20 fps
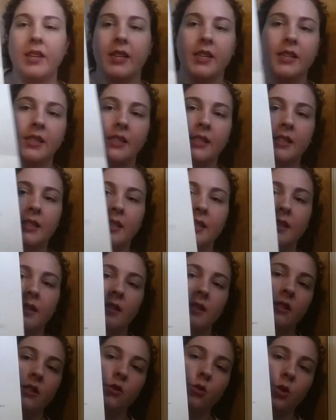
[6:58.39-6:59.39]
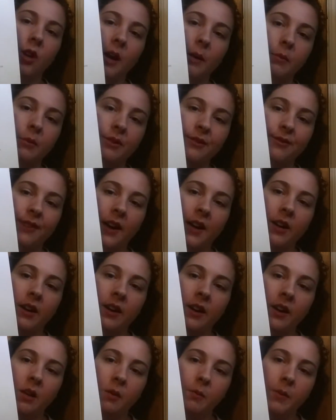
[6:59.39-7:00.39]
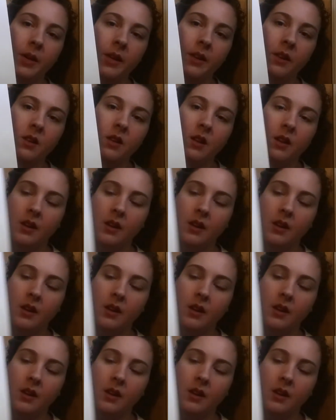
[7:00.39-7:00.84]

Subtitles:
this tribal fire helmet.